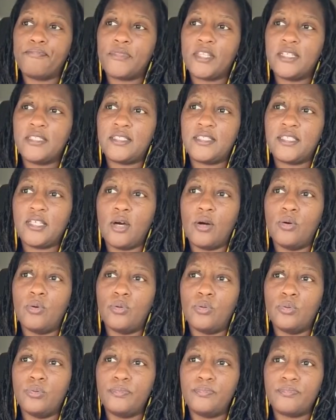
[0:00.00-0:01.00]

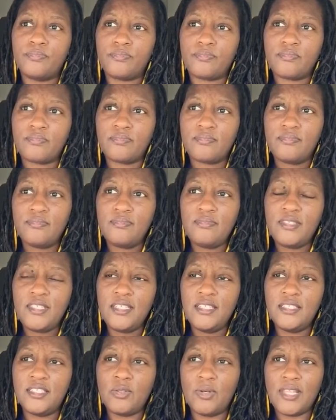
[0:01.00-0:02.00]
So
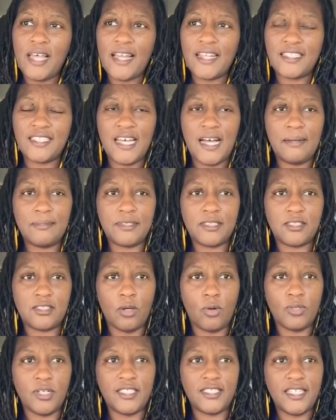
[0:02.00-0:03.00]
a lot of times,
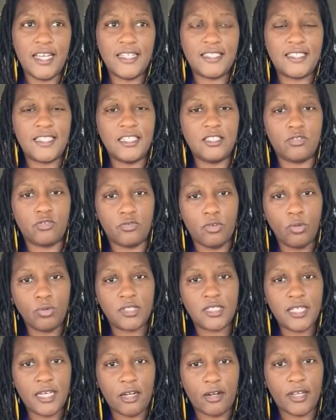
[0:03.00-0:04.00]
so it's these
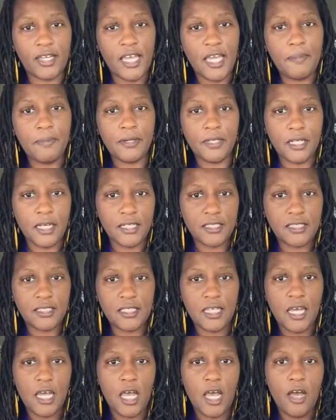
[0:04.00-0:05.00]
roots that are keeping us
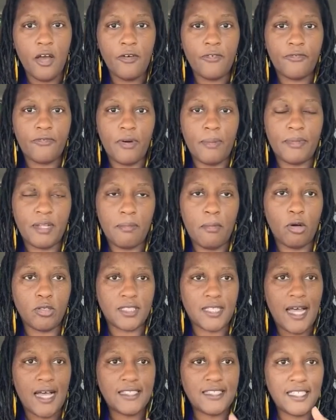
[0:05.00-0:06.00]
from the
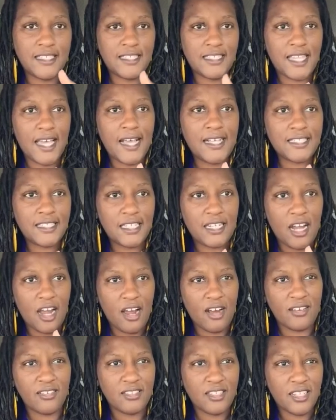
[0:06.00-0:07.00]
Most High. These things that
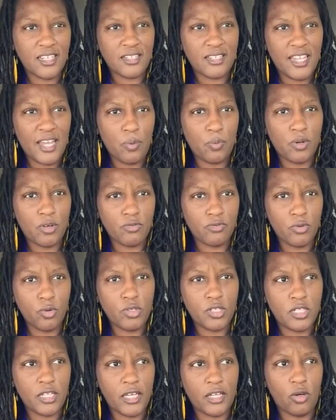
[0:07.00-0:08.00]
we're
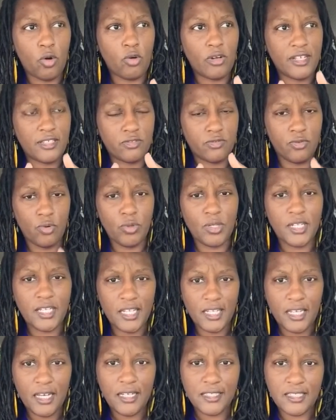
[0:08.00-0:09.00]
rooted in, or that's rooted
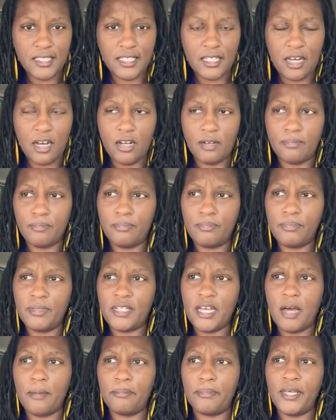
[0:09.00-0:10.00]
in us, in our
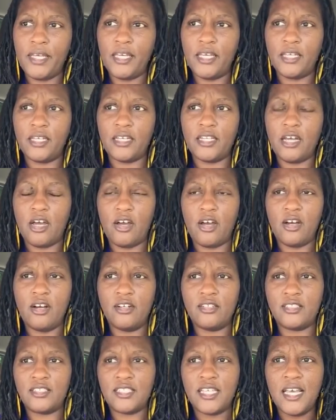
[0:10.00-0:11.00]
being, in our
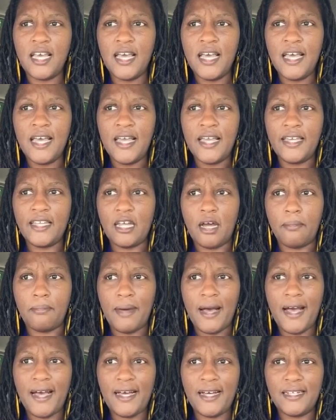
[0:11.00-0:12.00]
hearts, in our
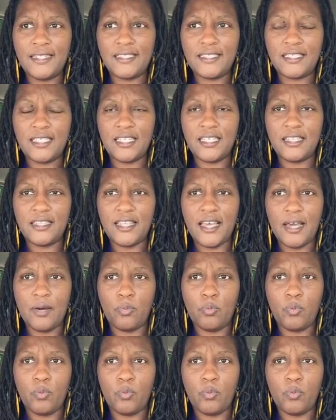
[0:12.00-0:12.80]
minds, that